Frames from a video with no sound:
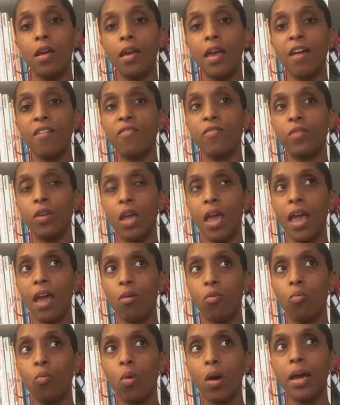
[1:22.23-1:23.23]

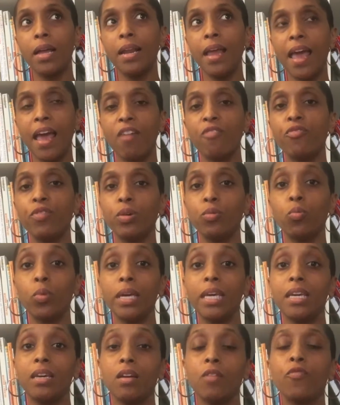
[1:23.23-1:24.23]
every
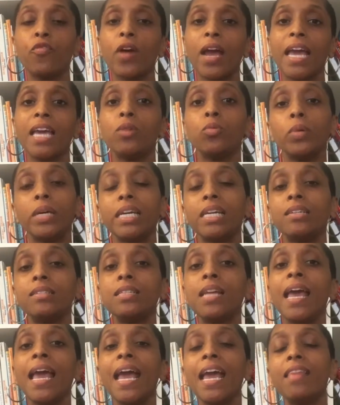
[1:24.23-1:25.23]
week for 8
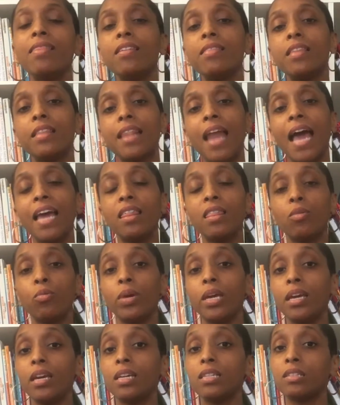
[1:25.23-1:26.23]
weeks, and then the 9th
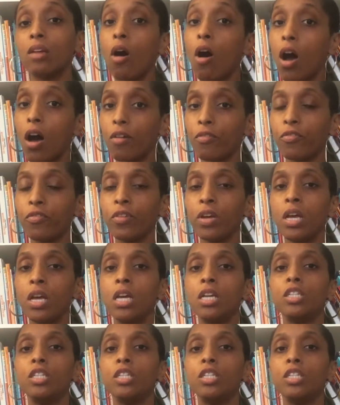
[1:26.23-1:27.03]
week is off.